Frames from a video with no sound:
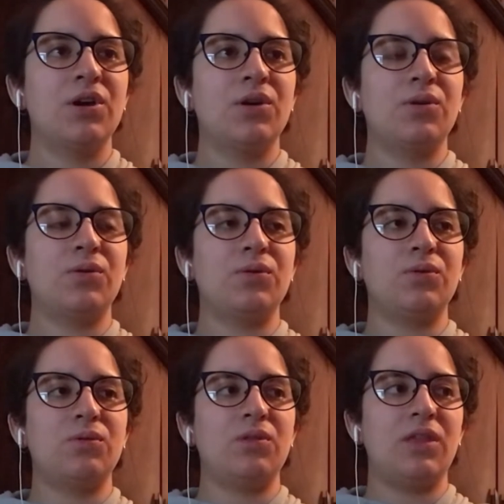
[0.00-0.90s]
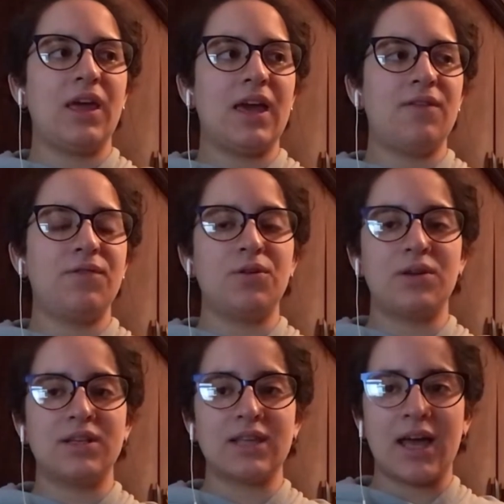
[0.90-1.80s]
who they viewed
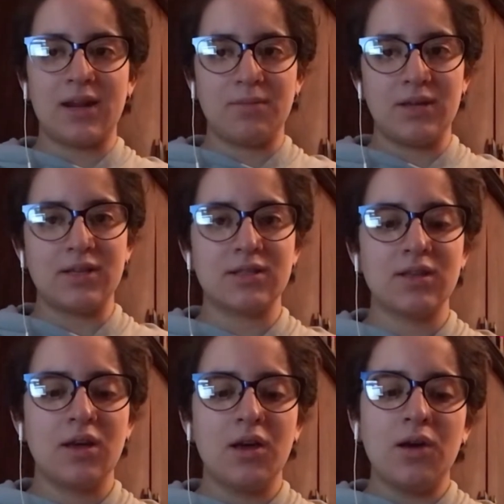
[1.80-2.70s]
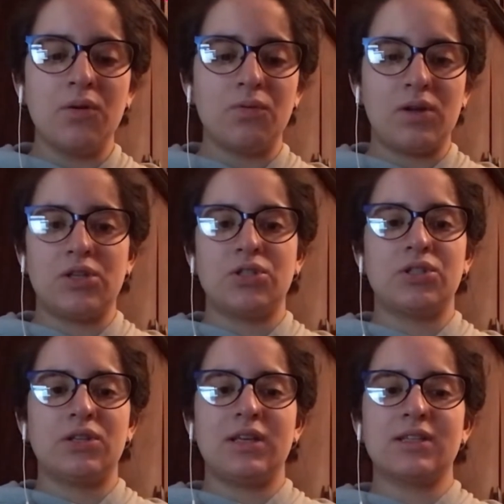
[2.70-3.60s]
as enemies, which
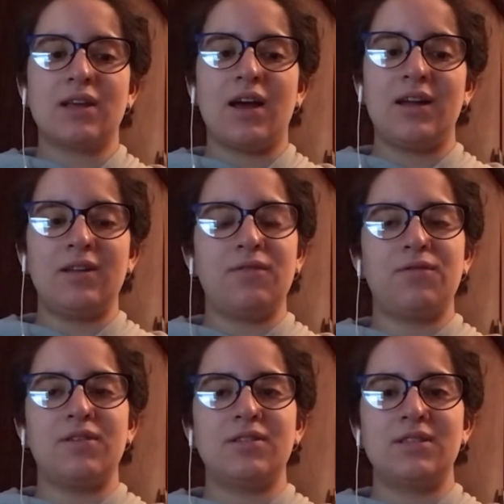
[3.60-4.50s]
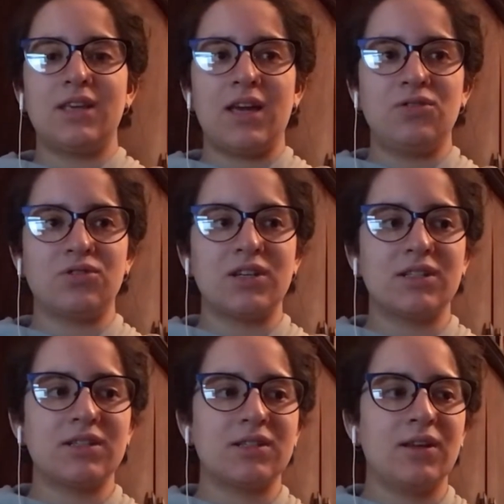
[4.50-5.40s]
is kind of a
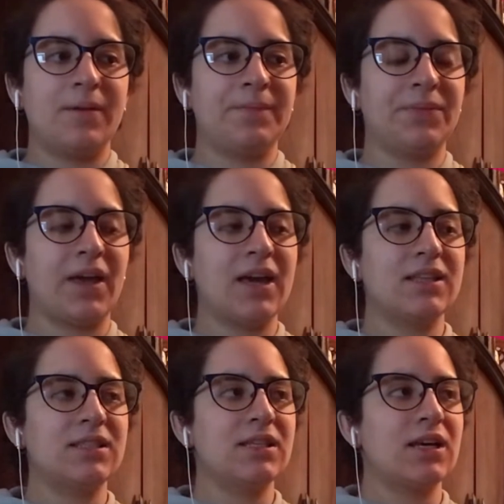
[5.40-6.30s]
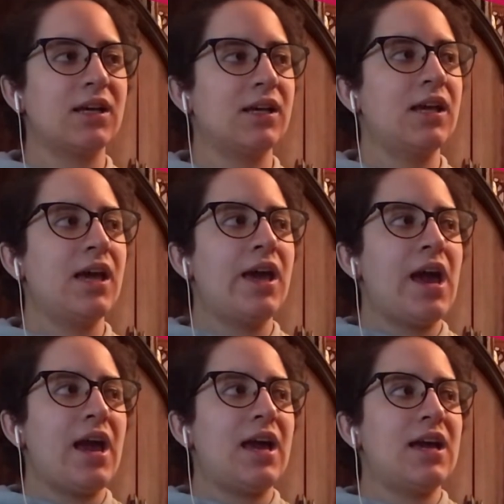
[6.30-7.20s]
dangerous idea
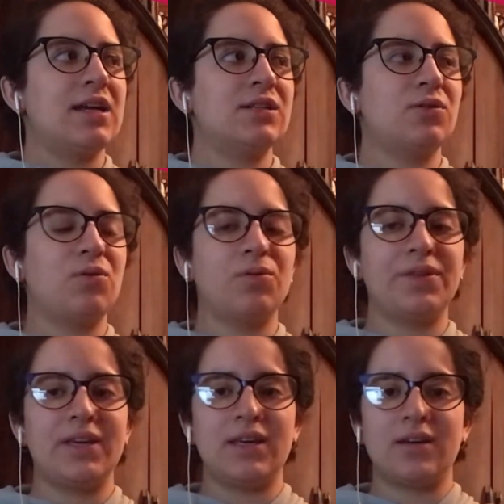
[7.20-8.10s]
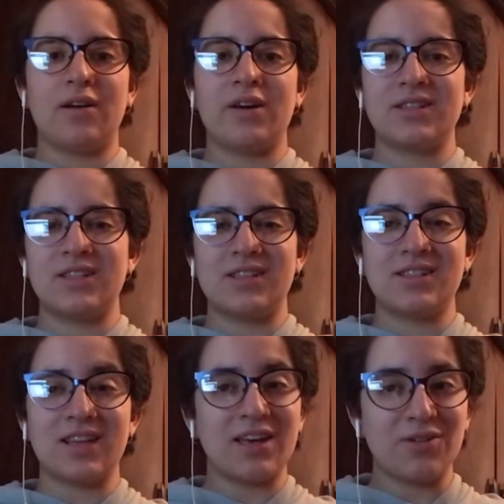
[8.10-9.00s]
and only causes a
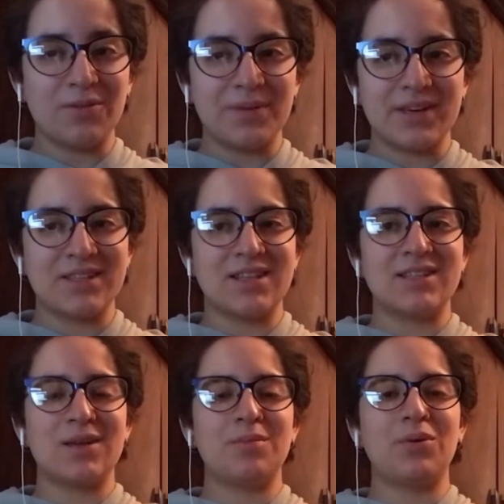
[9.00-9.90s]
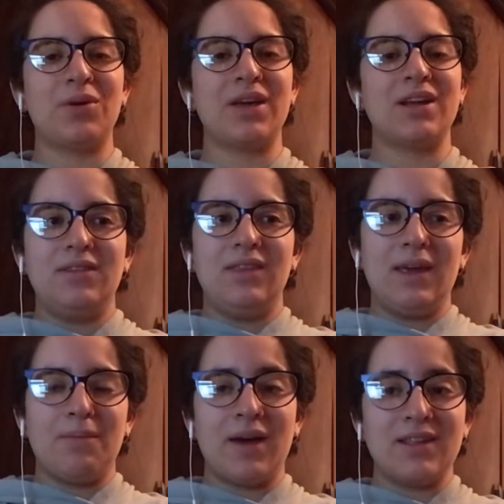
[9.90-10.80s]
cycle, because at some point they
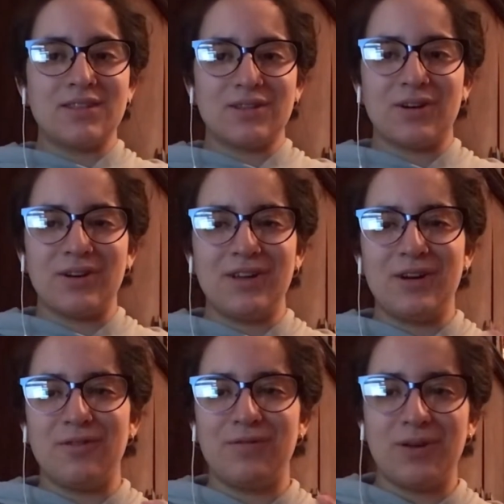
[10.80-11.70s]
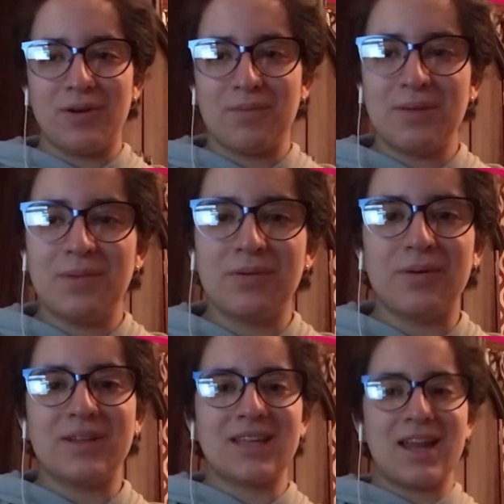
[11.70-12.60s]
might start, viewing people
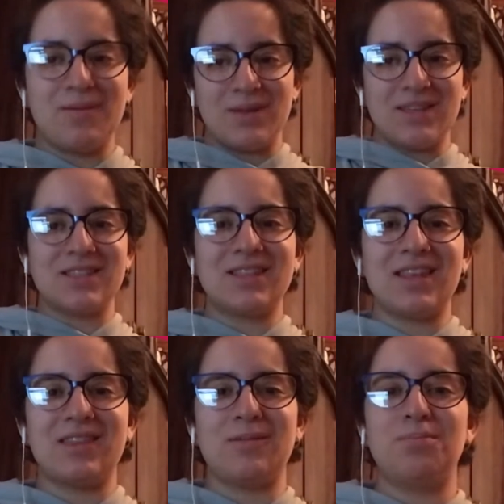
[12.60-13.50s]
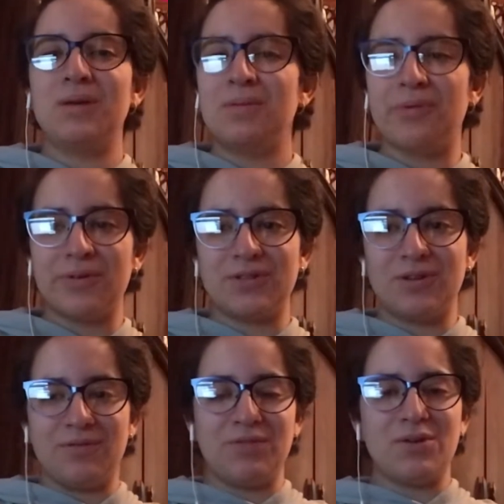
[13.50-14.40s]
as enemies that the people don't
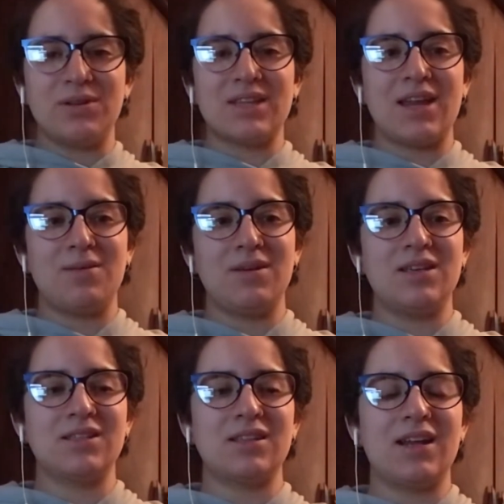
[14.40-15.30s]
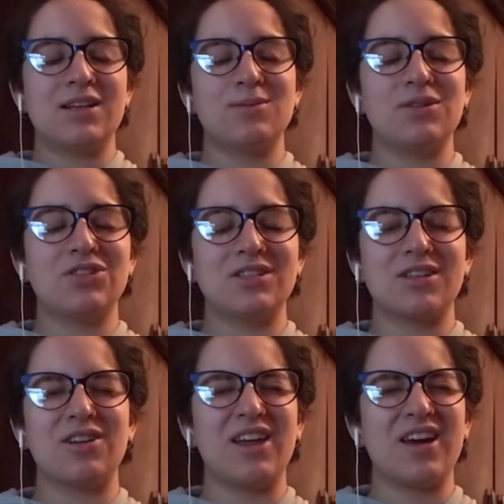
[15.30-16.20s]
view as enemies, and as much as they're
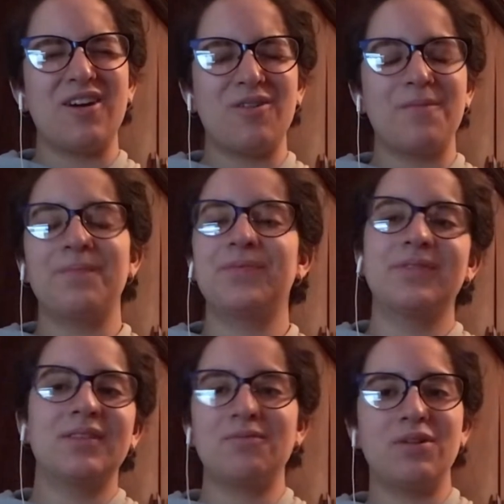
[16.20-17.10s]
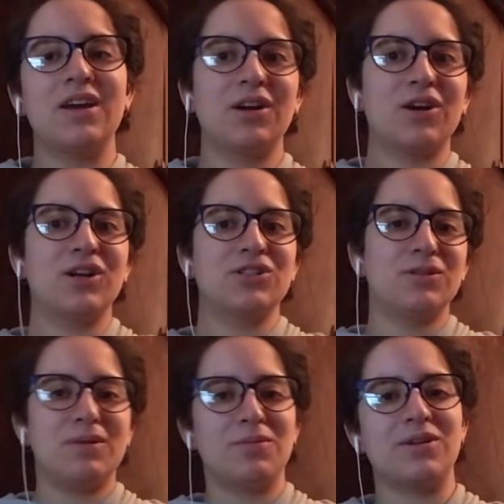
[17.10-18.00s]
like, oh, we encourage the
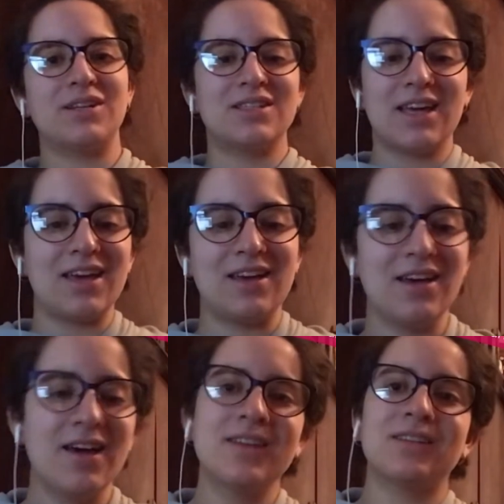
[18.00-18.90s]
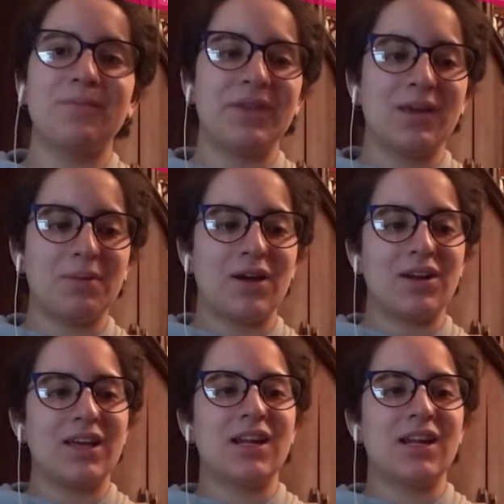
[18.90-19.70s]
people to say something about it,